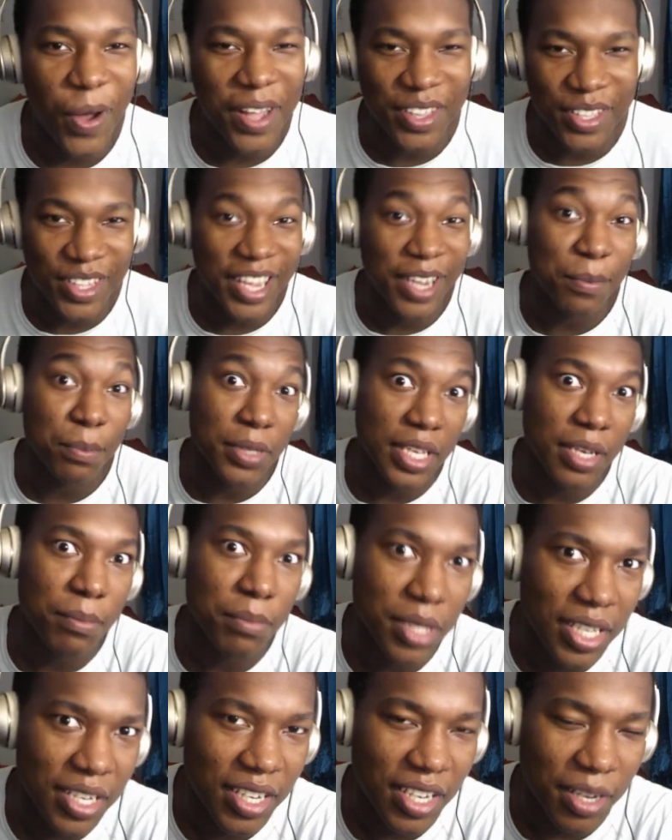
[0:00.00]
I look like
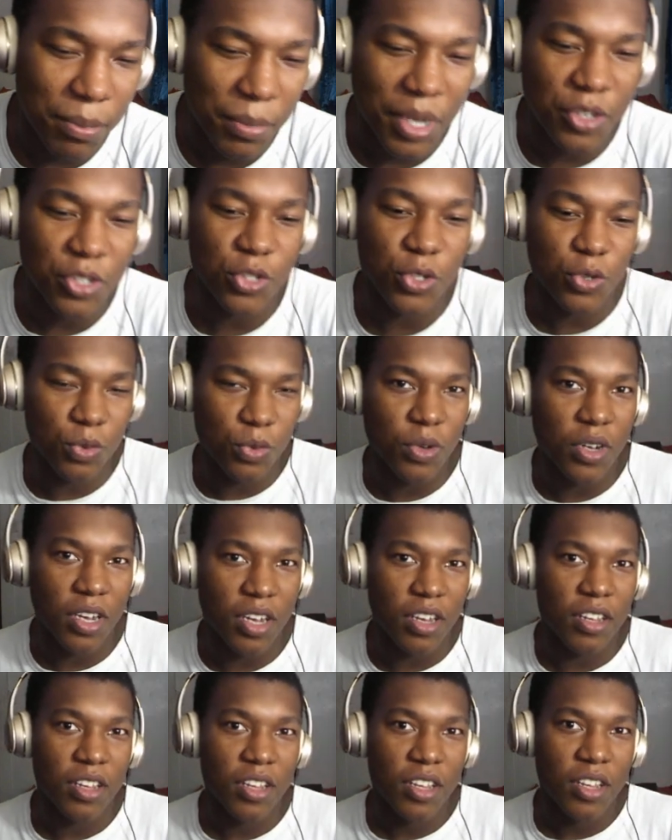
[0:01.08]
Bling Blendy. Make sure
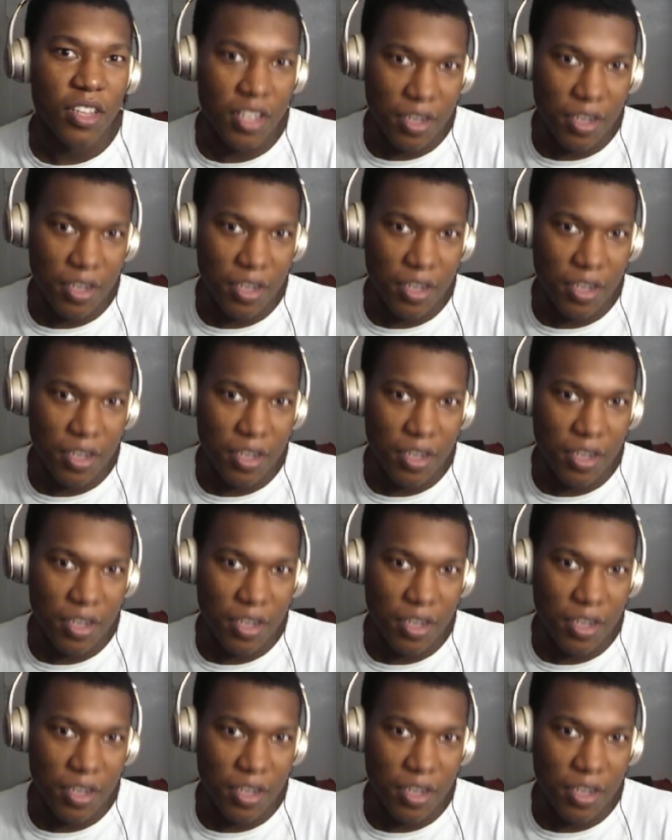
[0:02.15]
you.